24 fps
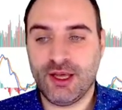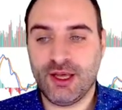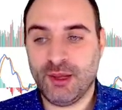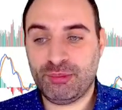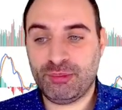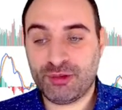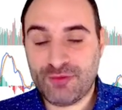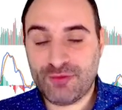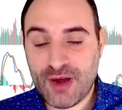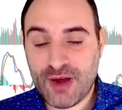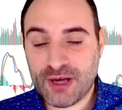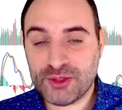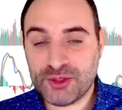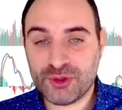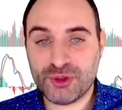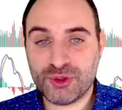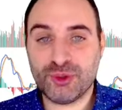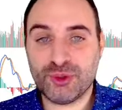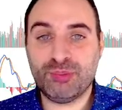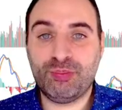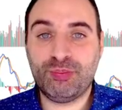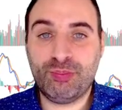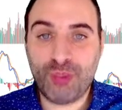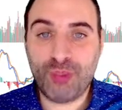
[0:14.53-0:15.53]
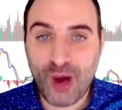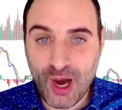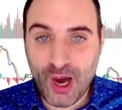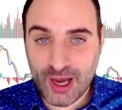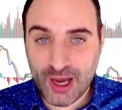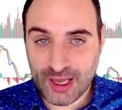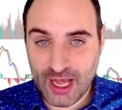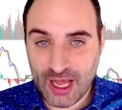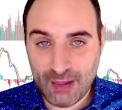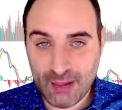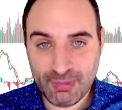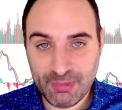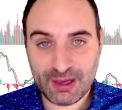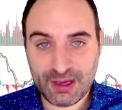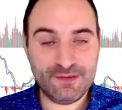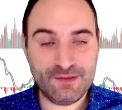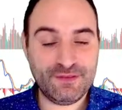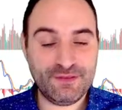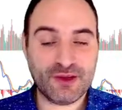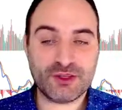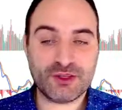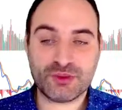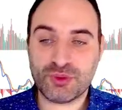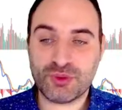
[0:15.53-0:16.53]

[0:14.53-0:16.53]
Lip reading: provided to you by Omega FX,